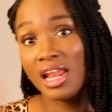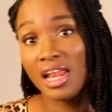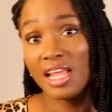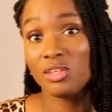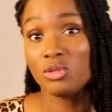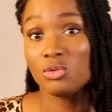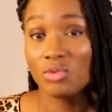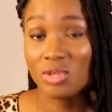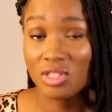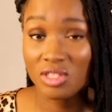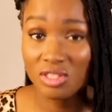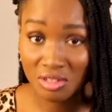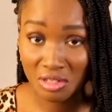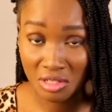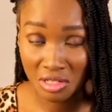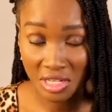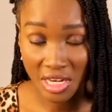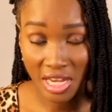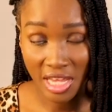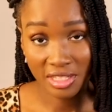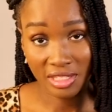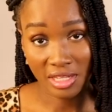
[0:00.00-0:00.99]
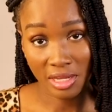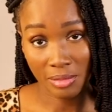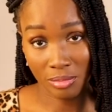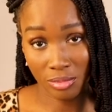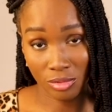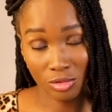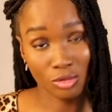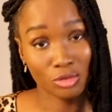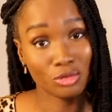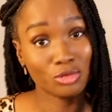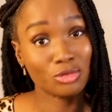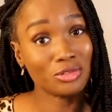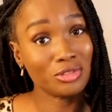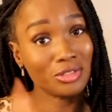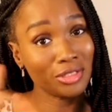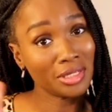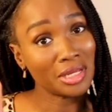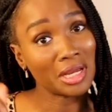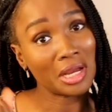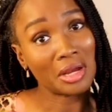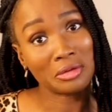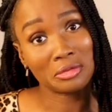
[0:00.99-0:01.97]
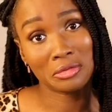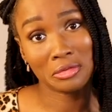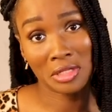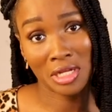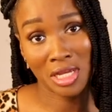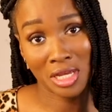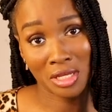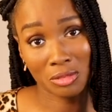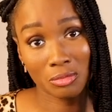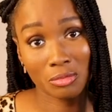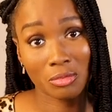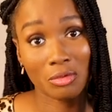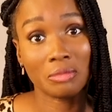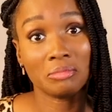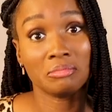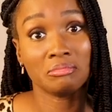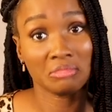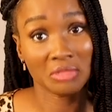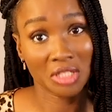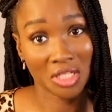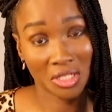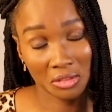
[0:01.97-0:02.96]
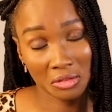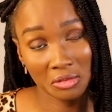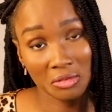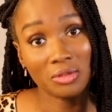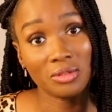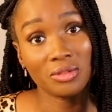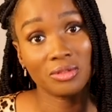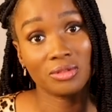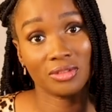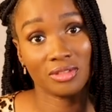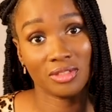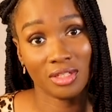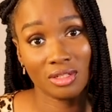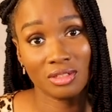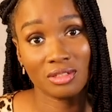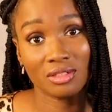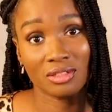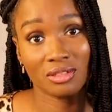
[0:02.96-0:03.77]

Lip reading: let's wait till the next episode to see how Sonia's mom is going to take